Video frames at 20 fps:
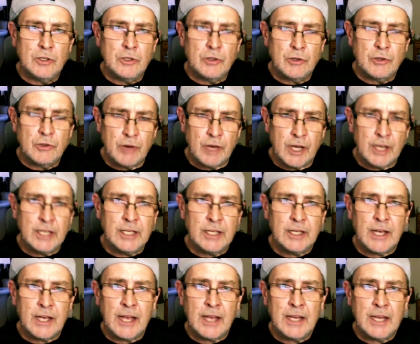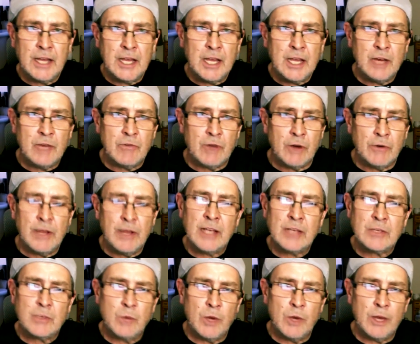you, create a hero.
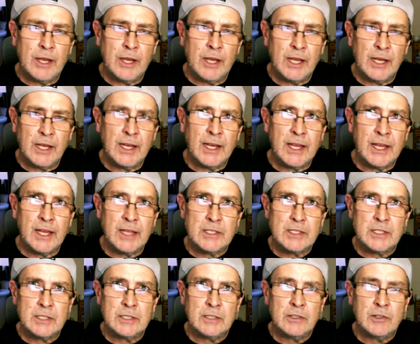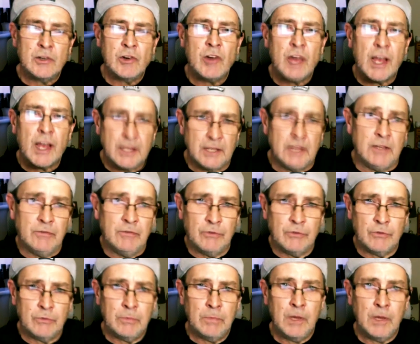That's where it gets creative
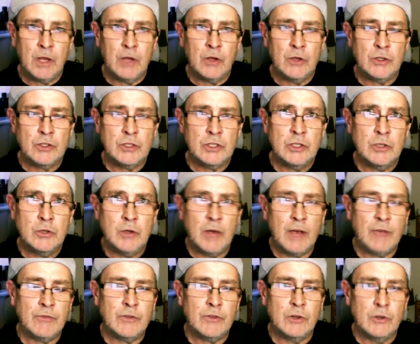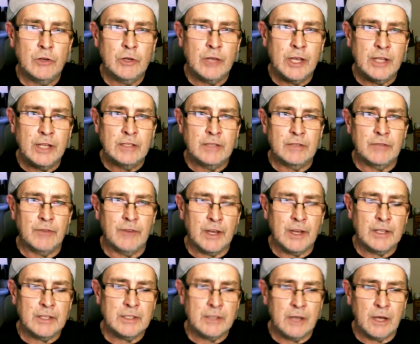because you have to look yeah. at
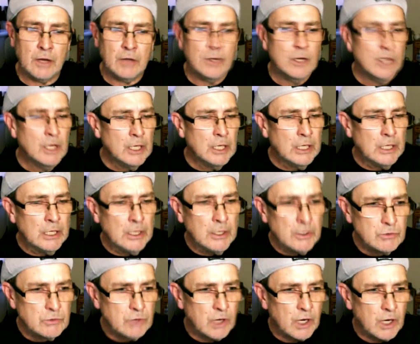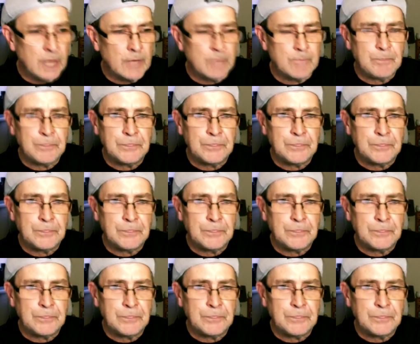things and go, right,